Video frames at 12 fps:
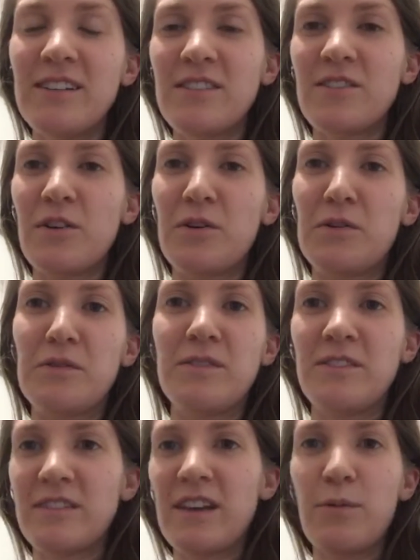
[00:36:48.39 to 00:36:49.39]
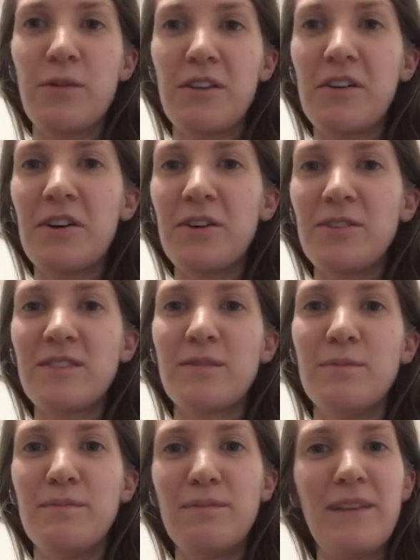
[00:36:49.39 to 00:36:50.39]
So you just get one of
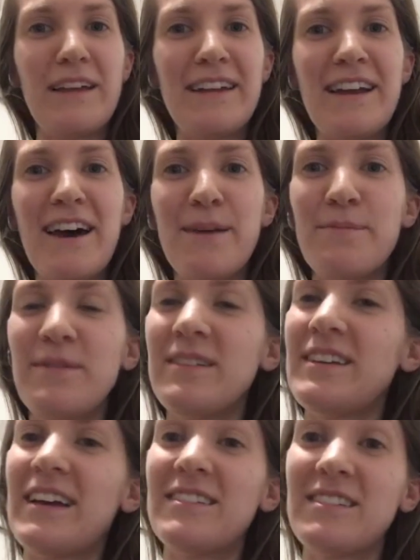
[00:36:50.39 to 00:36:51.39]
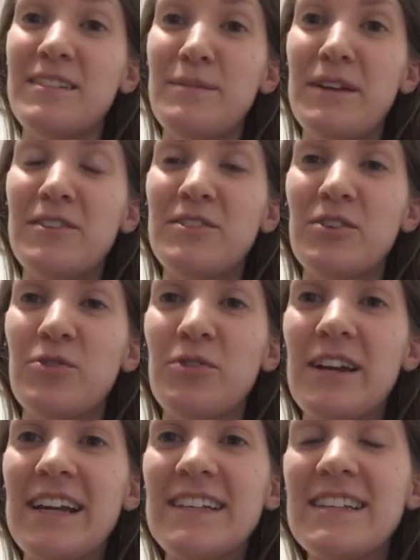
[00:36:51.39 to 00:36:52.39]
those, blend it up. Yes, tomatoes are
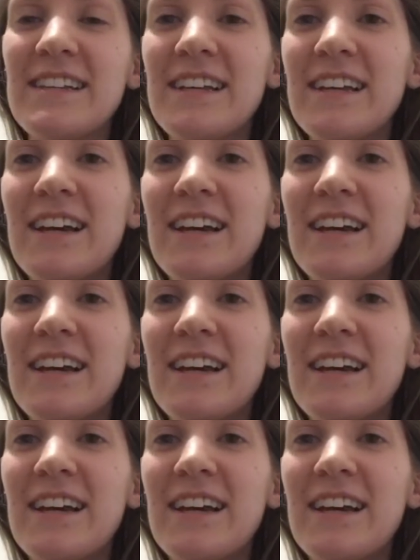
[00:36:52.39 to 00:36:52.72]
great.